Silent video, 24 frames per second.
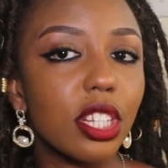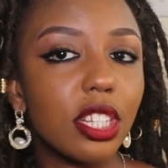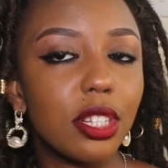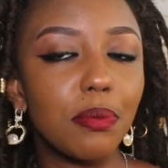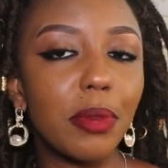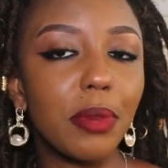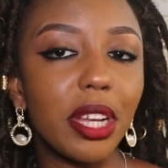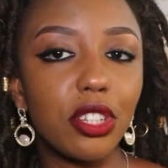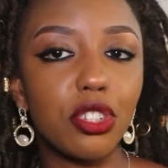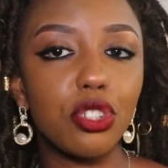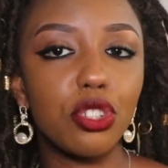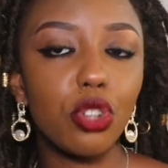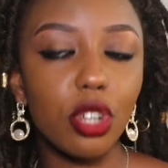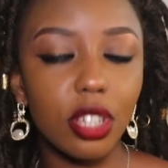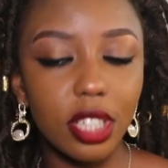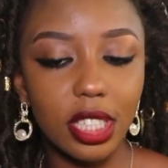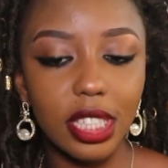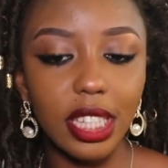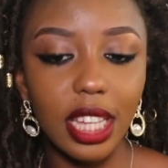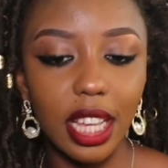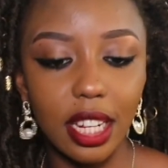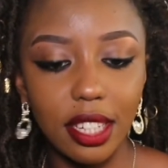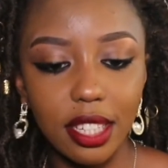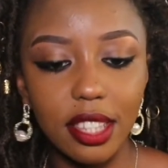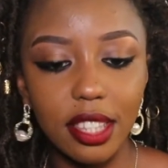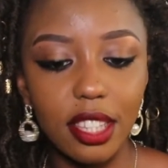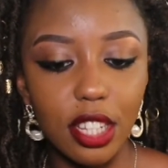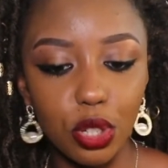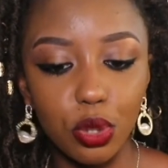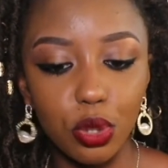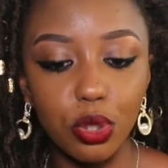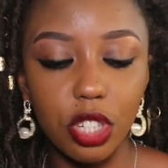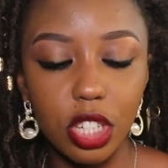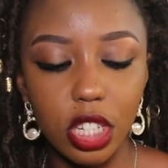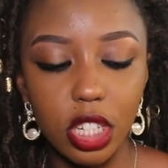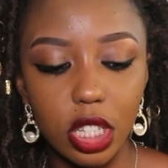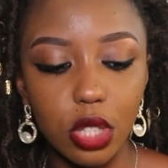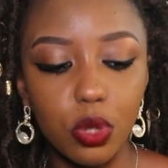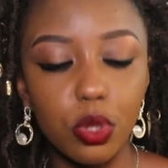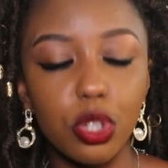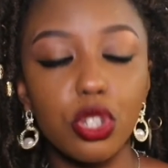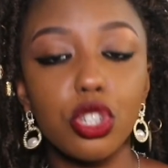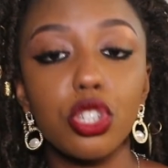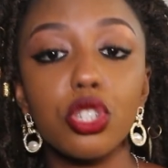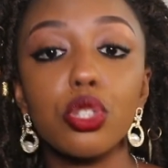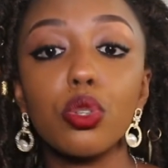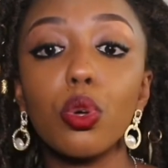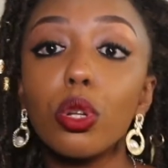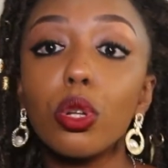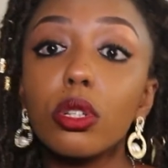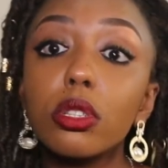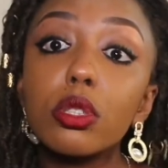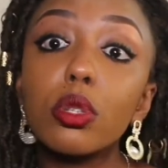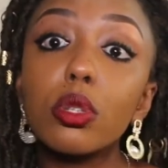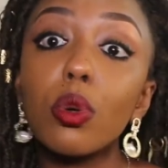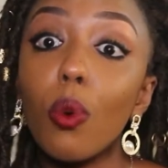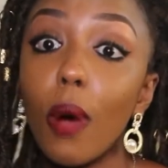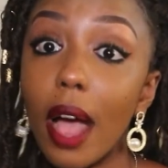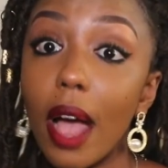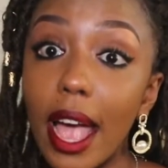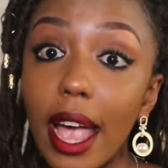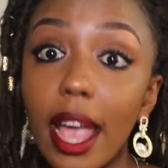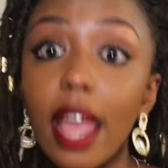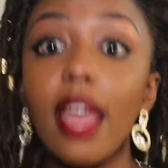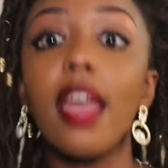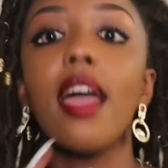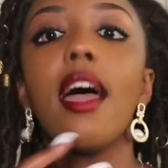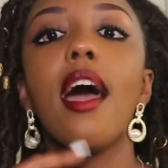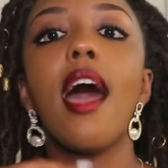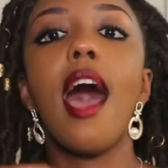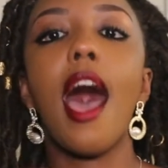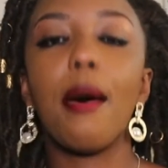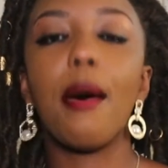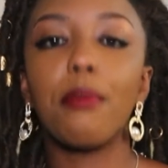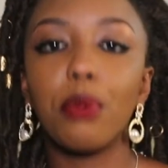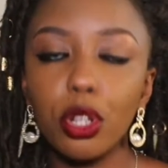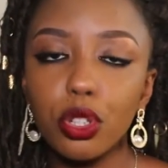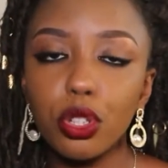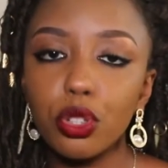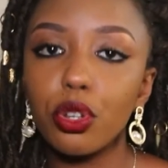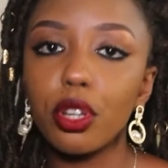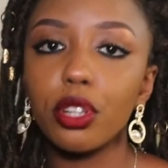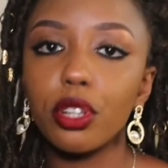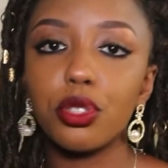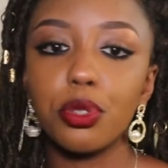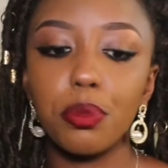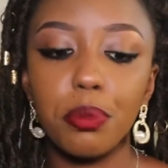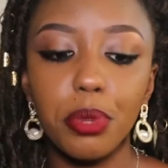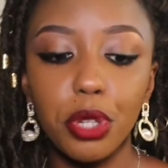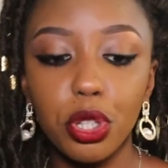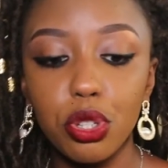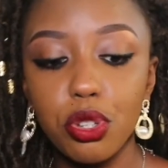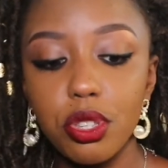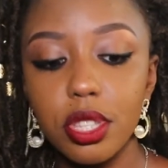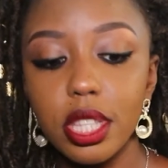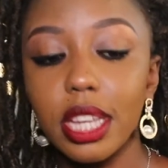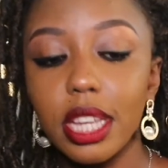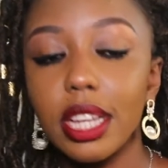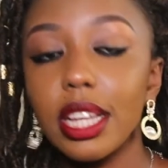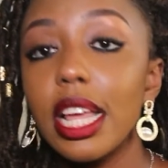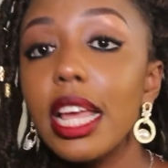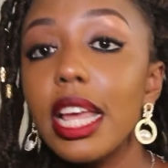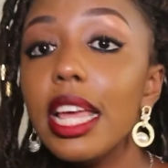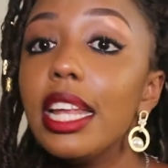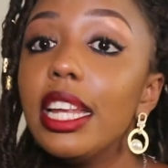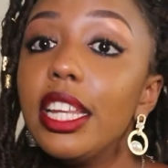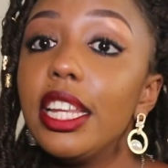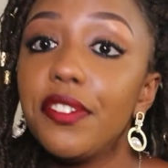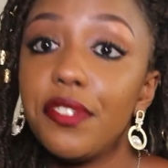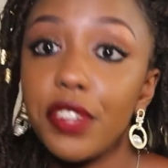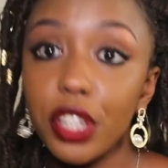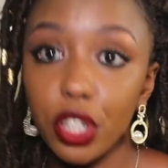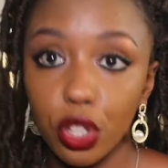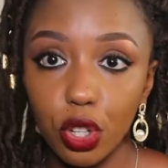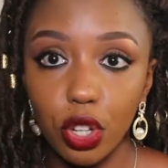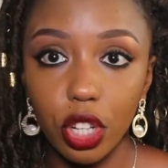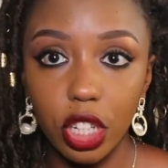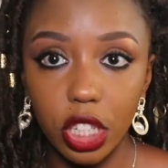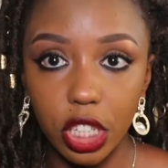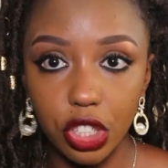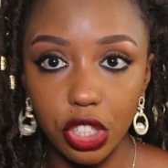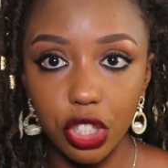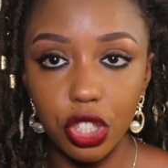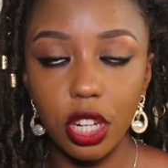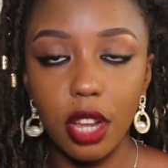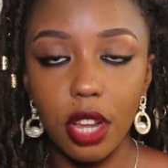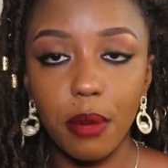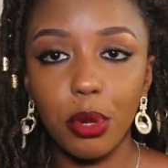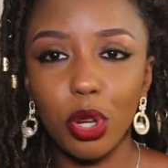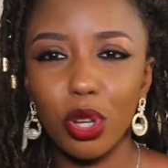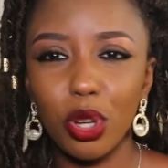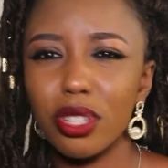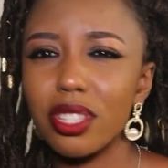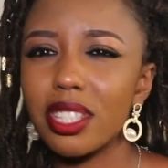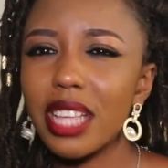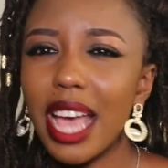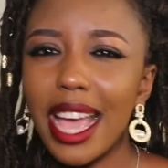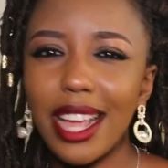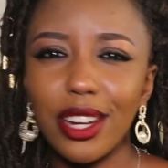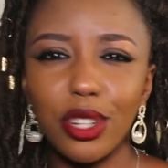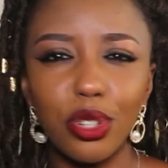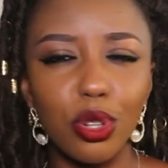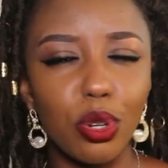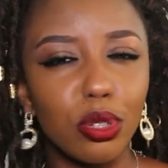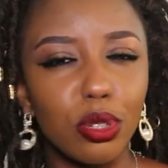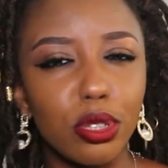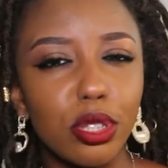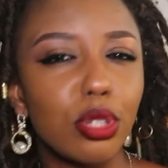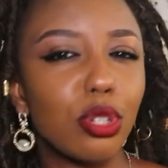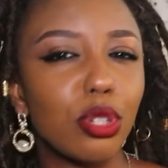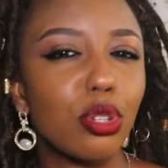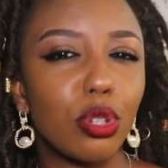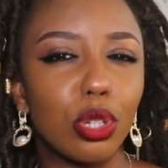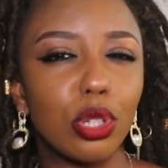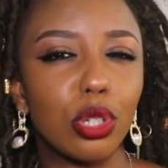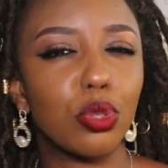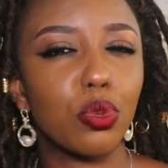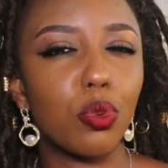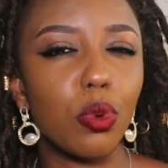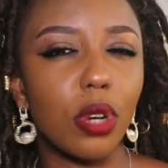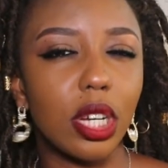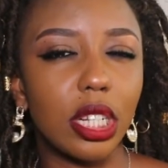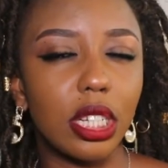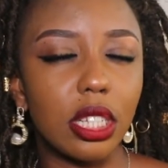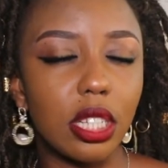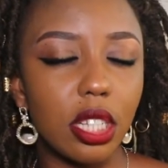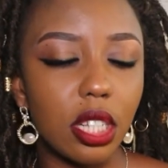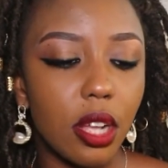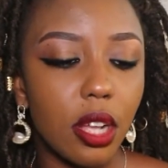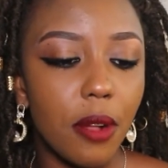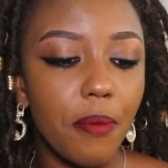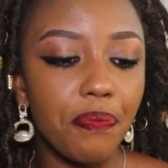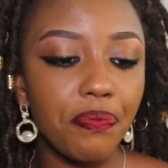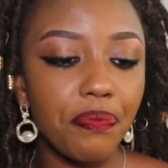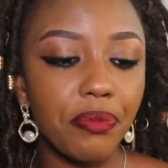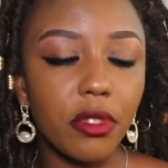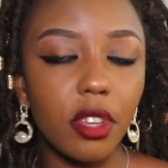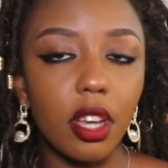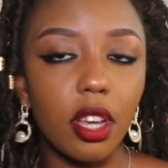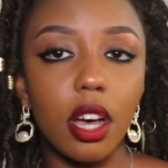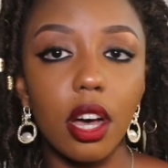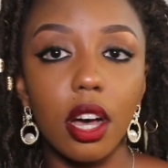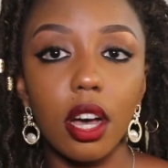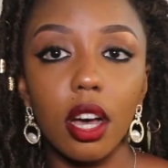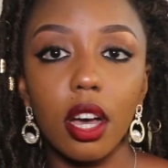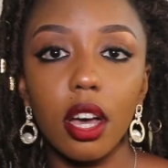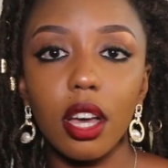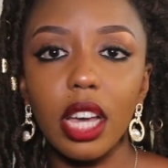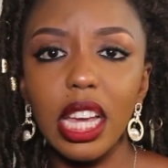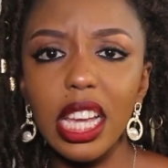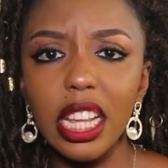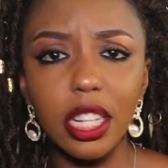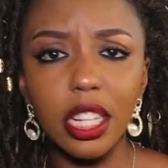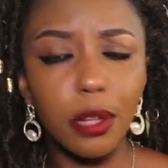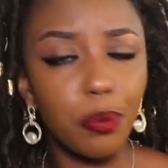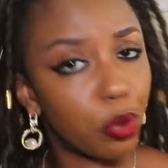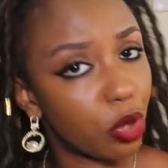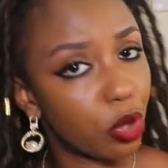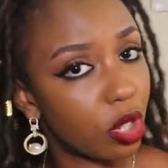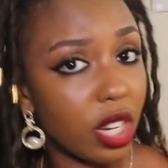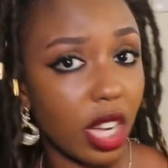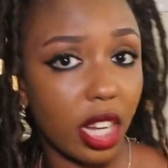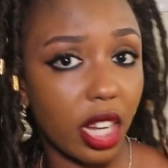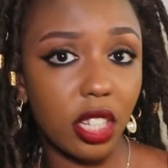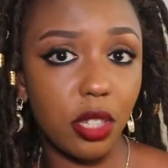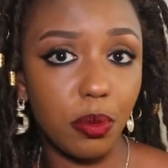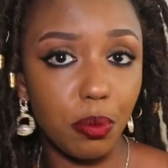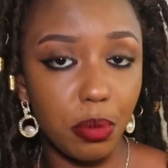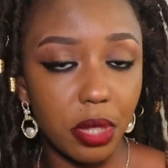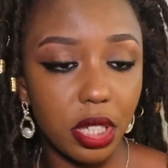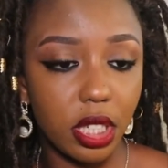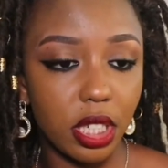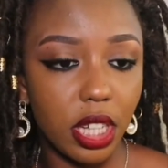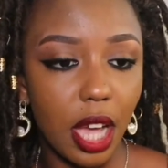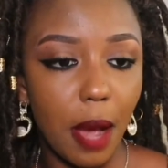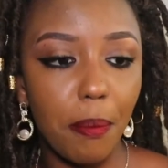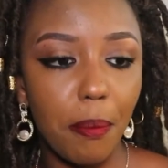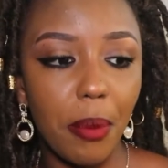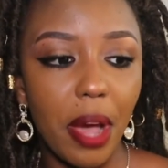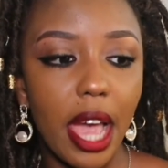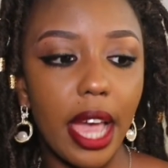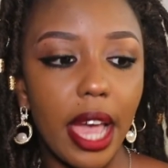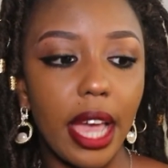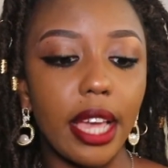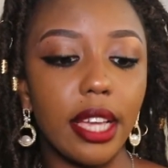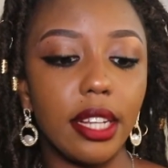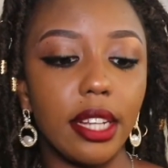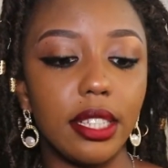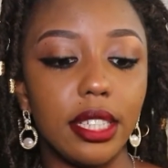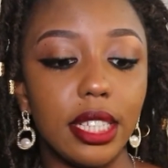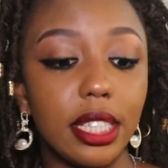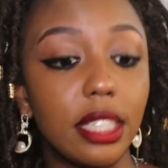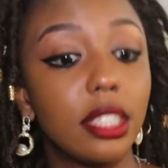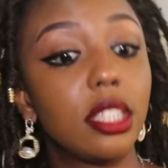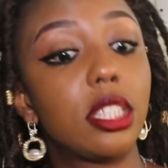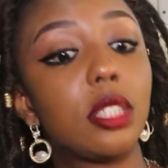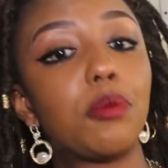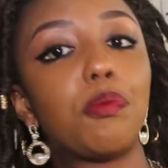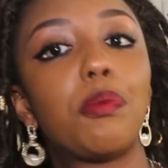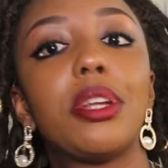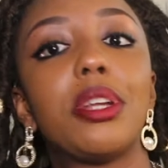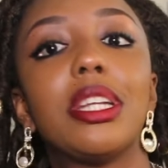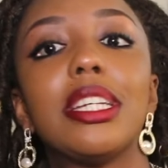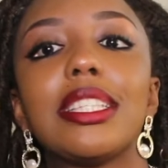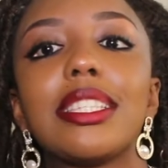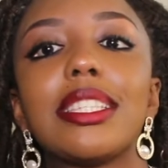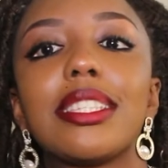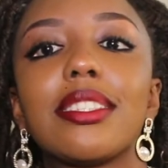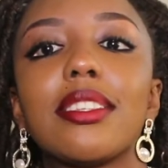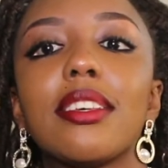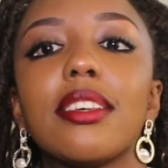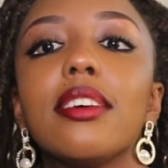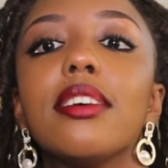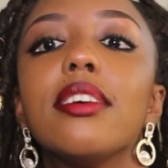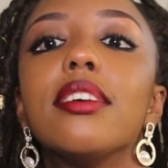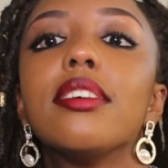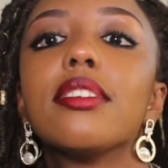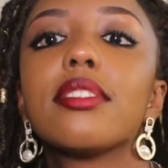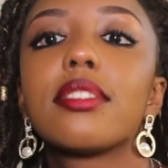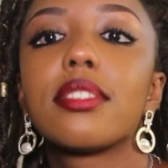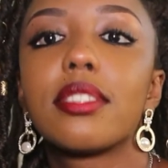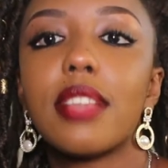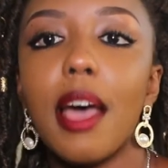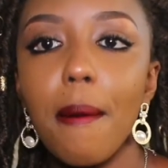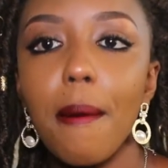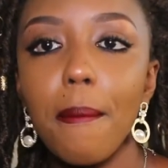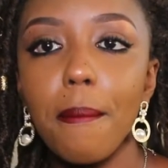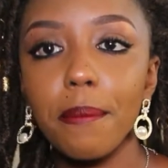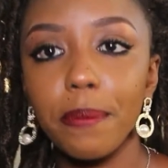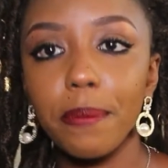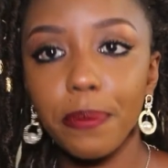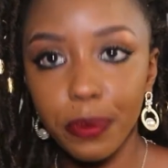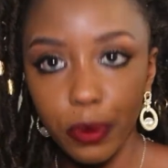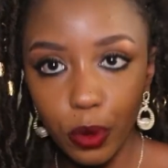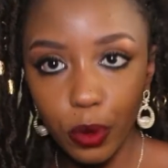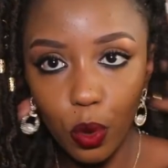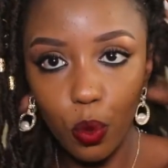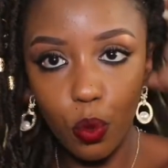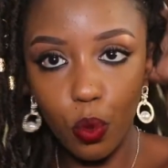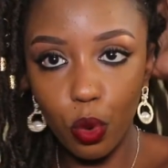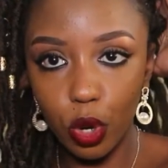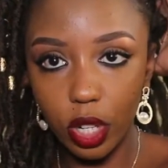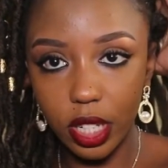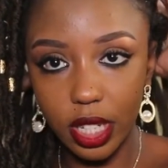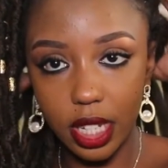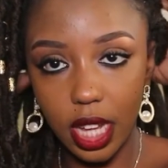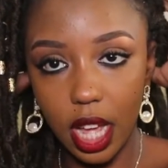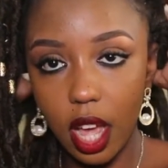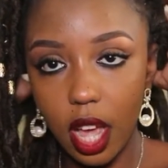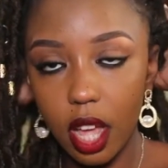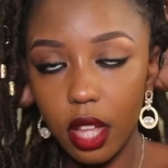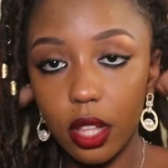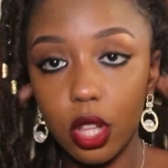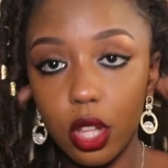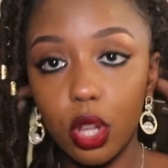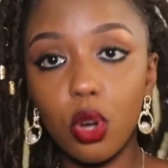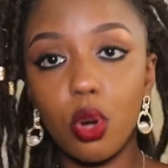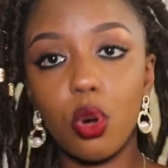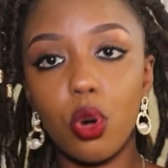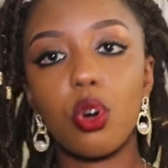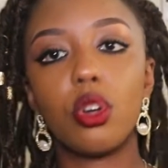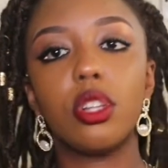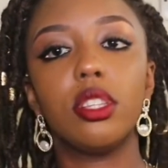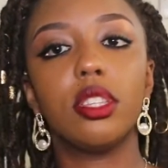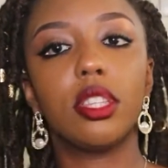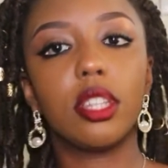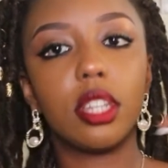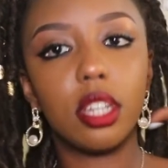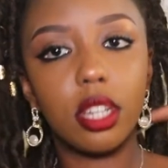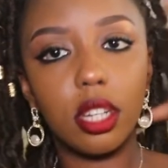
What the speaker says: might not get the nutrients, which is also why I'm not going to be using leave-in conditioner, because I also don't want any product buildup. I did spritz some water on